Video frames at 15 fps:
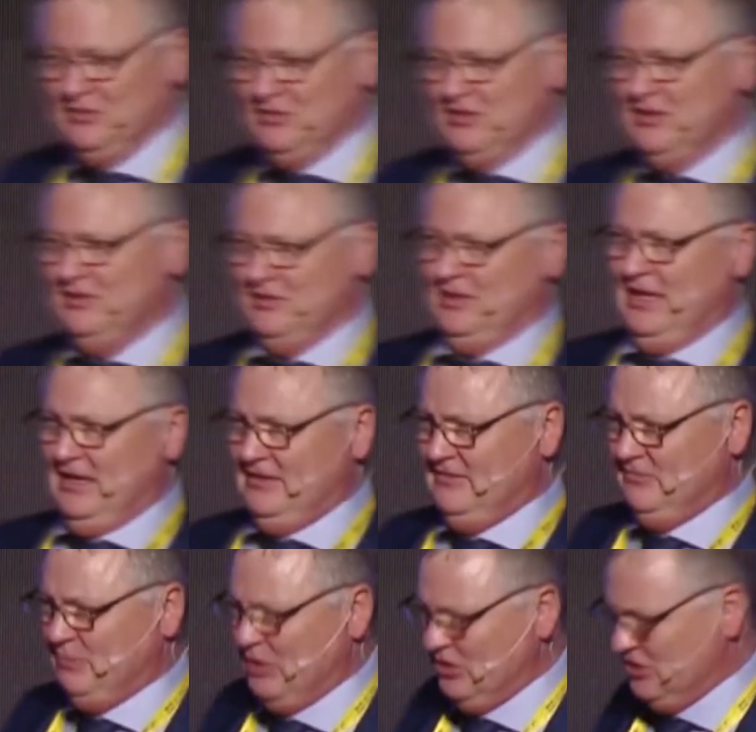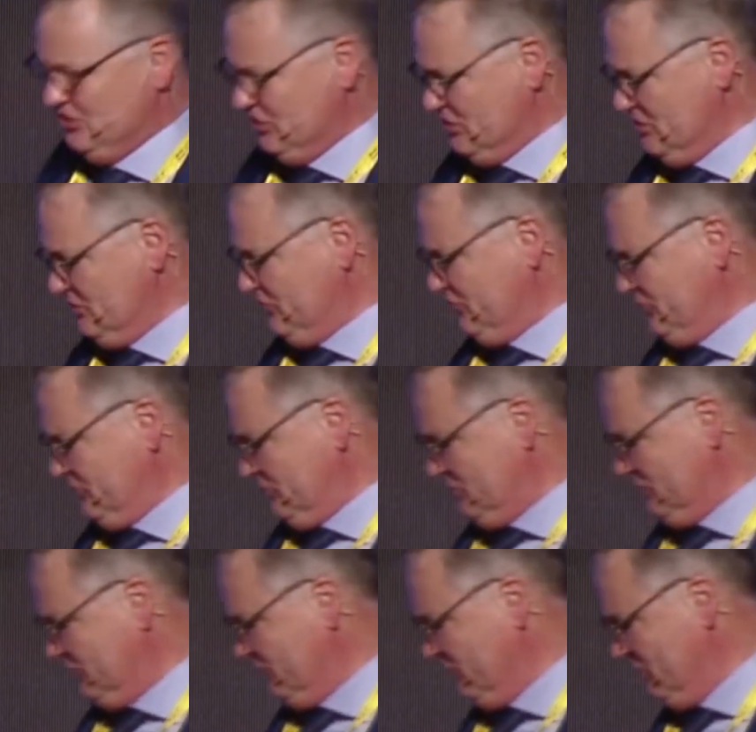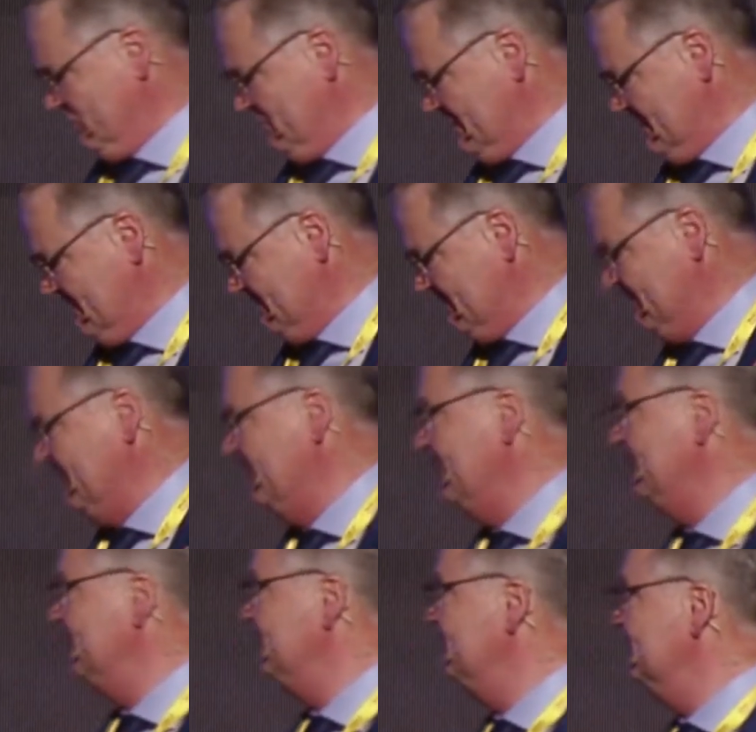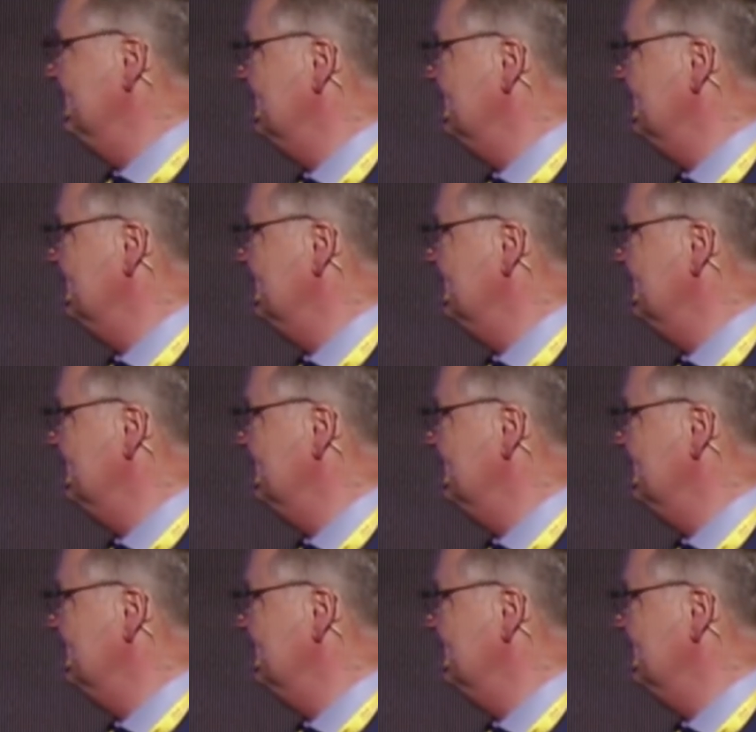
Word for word: So it's a kind of biological control we have up there.